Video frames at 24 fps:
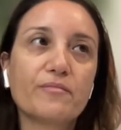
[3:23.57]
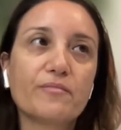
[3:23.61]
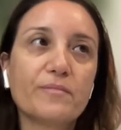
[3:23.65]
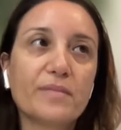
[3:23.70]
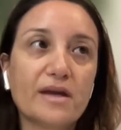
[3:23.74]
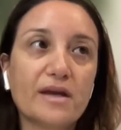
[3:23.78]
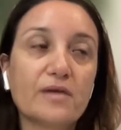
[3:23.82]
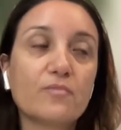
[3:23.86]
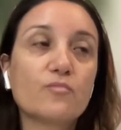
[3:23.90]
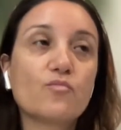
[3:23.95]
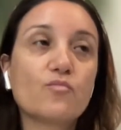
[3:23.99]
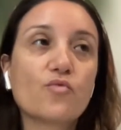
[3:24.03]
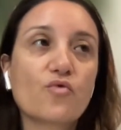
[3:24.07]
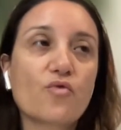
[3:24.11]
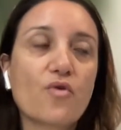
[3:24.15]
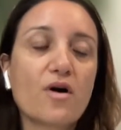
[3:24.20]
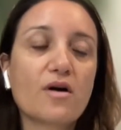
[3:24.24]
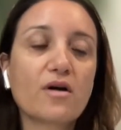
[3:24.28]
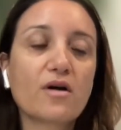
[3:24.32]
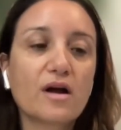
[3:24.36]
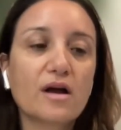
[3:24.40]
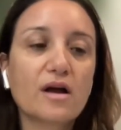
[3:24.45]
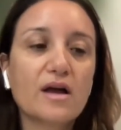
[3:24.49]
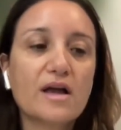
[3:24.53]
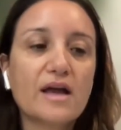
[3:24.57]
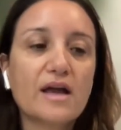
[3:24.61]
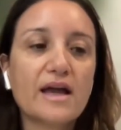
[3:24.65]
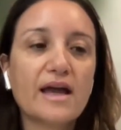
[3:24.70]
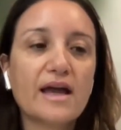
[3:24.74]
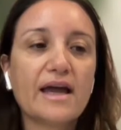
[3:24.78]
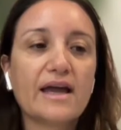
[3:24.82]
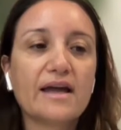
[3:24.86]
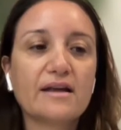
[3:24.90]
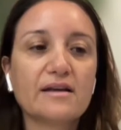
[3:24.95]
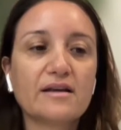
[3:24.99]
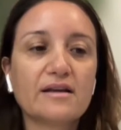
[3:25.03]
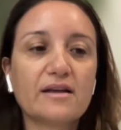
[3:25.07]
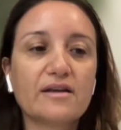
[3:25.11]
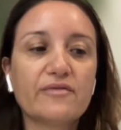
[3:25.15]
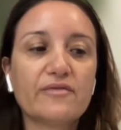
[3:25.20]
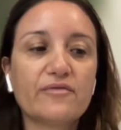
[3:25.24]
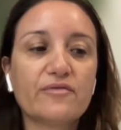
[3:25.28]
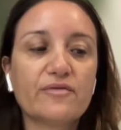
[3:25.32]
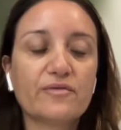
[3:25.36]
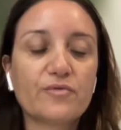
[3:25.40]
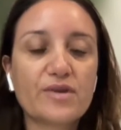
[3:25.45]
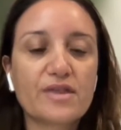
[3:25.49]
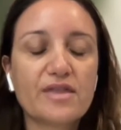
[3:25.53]
being wrong, and
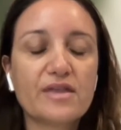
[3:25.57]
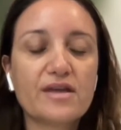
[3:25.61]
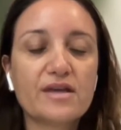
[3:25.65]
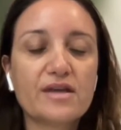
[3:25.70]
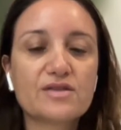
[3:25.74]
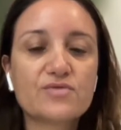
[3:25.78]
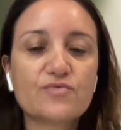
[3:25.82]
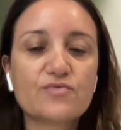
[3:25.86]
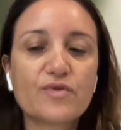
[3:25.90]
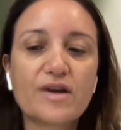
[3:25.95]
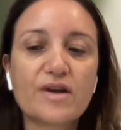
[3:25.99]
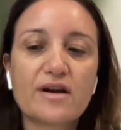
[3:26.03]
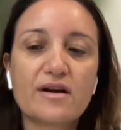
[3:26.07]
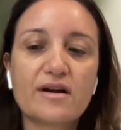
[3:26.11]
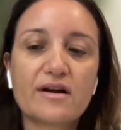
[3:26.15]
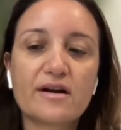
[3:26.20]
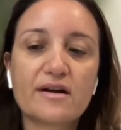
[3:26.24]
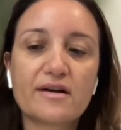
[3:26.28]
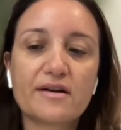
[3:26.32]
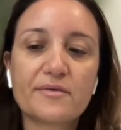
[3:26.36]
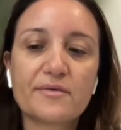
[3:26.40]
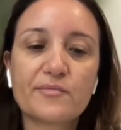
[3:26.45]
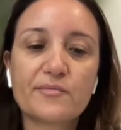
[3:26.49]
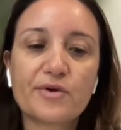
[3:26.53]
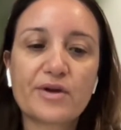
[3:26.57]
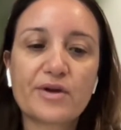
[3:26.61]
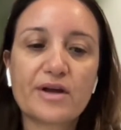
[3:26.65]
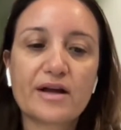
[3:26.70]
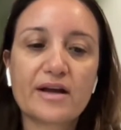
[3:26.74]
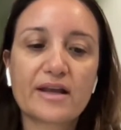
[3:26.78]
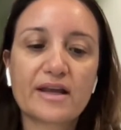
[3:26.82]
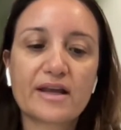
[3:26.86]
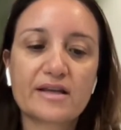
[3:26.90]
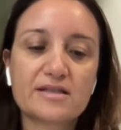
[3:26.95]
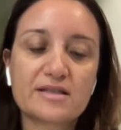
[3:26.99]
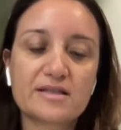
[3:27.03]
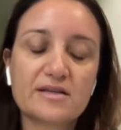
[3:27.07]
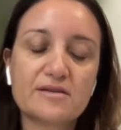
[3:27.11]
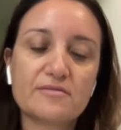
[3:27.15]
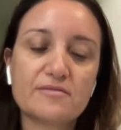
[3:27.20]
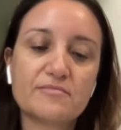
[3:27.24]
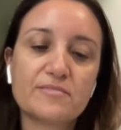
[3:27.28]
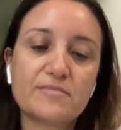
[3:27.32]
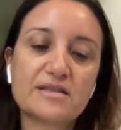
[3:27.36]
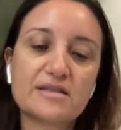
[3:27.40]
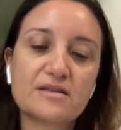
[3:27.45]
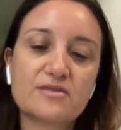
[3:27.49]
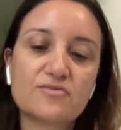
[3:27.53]
if with this we are getting
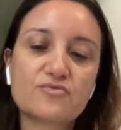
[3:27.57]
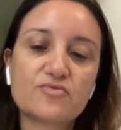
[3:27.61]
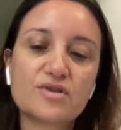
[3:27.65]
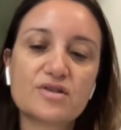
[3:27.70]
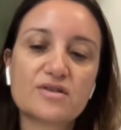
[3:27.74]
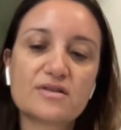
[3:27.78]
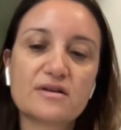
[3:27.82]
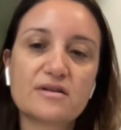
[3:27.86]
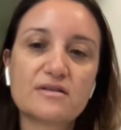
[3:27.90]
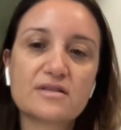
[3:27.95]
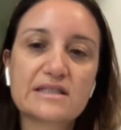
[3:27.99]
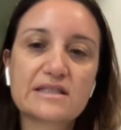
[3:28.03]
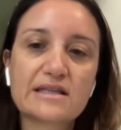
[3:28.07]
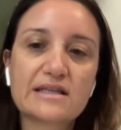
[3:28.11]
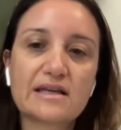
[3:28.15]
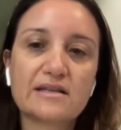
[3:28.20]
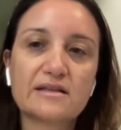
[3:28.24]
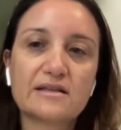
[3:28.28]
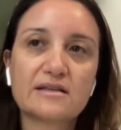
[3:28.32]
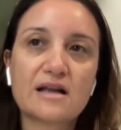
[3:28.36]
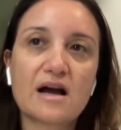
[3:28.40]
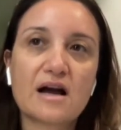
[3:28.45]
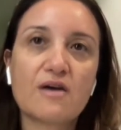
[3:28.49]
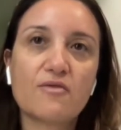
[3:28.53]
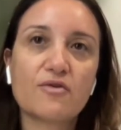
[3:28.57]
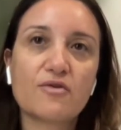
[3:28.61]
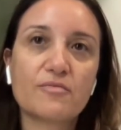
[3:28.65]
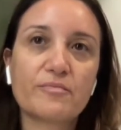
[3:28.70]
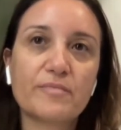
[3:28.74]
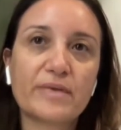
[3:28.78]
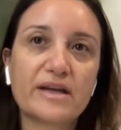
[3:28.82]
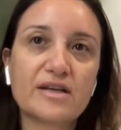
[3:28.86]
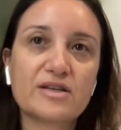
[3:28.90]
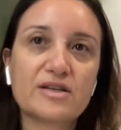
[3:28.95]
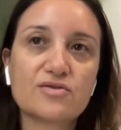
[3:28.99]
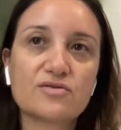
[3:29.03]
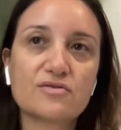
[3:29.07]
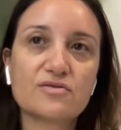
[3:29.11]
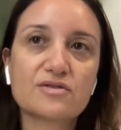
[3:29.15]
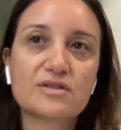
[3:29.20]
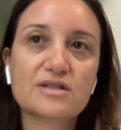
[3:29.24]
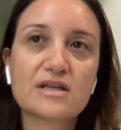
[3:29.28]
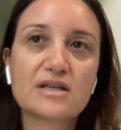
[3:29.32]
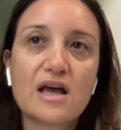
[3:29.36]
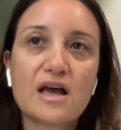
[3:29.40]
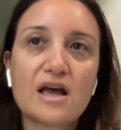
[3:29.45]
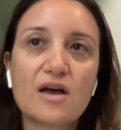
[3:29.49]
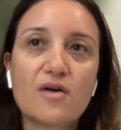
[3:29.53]
better results, and our
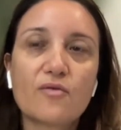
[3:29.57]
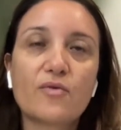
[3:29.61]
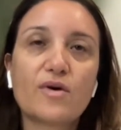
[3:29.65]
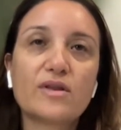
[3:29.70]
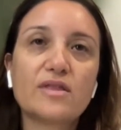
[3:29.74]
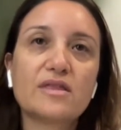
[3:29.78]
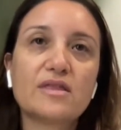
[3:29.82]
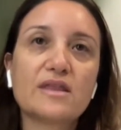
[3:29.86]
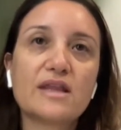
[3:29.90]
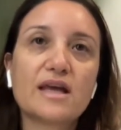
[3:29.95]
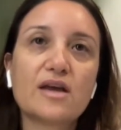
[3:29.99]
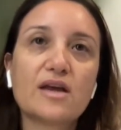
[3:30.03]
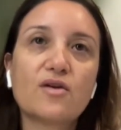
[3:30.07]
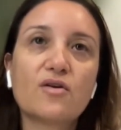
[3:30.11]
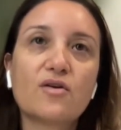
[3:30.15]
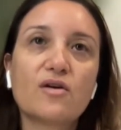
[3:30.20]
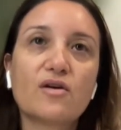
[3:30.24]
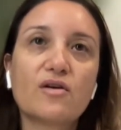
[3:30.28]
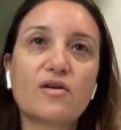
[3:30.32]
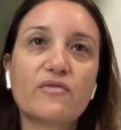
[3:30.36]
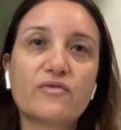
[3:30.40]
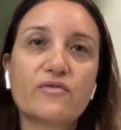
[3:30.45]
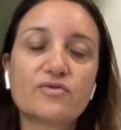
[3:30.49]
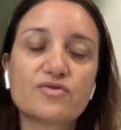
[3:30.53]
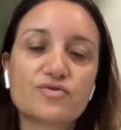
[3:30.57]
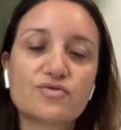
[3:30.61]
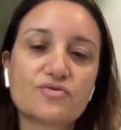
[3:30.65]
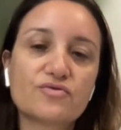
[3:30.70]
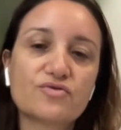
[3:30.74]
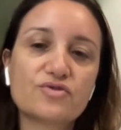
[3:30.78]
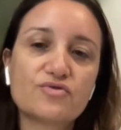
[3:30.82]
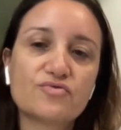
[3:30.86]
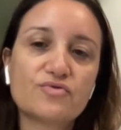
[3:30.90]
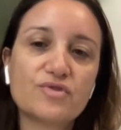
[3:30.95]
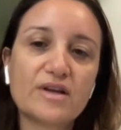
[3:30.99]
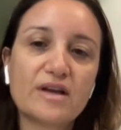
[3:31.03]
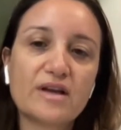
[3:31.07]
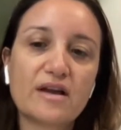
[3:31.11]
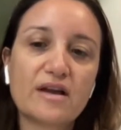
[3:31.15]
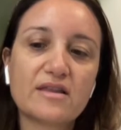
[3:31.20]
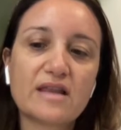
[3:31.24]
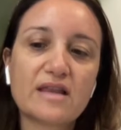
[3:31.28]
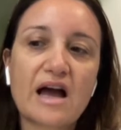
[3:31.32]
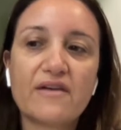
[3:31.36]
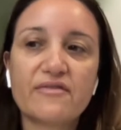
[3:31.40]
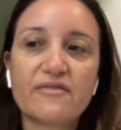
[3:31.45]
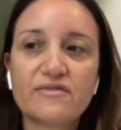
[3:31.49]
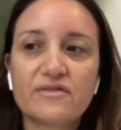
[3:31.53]
patients, when they go for surgery,
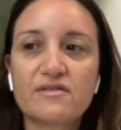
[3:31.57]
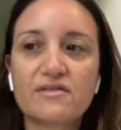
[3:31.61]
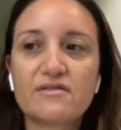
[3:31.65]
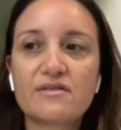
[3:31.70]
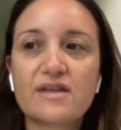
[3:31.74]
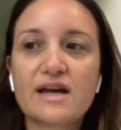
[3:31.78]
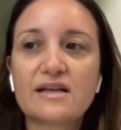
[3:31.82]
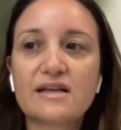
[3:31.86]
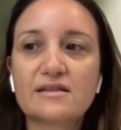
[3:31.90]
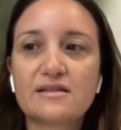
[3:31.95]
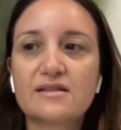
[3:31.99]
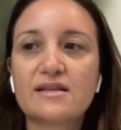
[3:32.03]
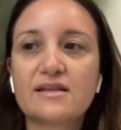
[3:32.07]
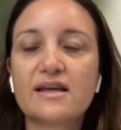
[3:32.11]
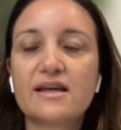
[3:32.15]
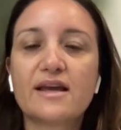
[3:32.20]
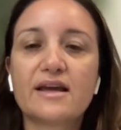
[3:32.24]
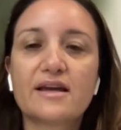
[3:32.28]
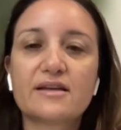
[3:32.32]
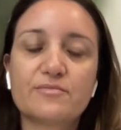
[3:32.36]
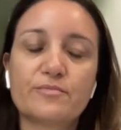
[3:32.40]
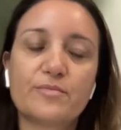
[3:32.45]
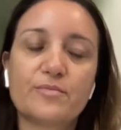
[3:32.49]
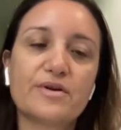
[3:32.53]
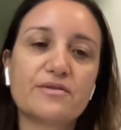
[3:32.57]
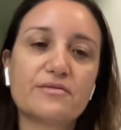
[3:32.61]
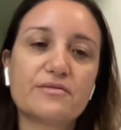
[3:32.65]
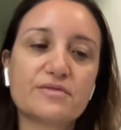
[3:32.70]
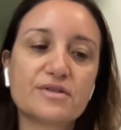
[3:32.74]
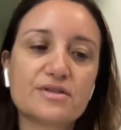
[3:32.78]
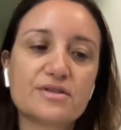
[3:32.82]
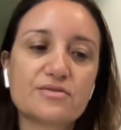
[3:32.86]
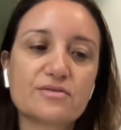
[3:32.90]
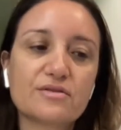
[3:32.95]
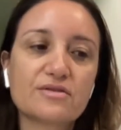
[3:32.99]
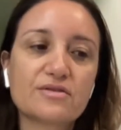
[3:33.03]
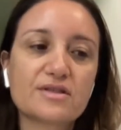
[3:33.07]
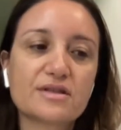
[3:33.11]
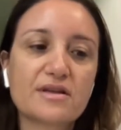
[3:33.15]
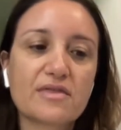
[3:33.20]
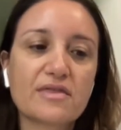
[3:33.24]
after that they get better results.